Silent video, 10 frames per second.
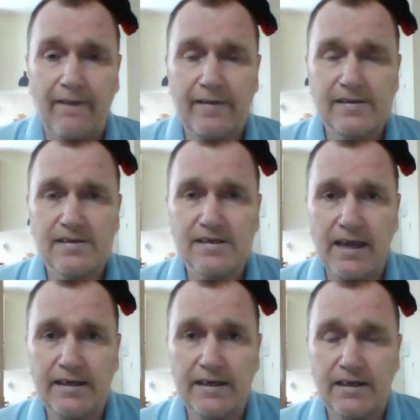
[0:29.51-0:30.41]
is
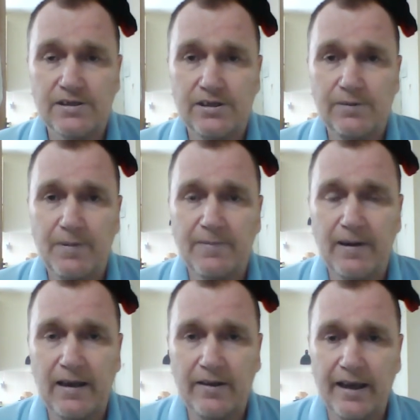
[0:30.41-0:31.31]
saying to you
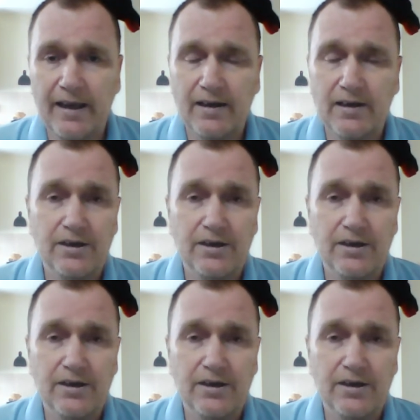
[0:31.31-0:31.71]
people out there,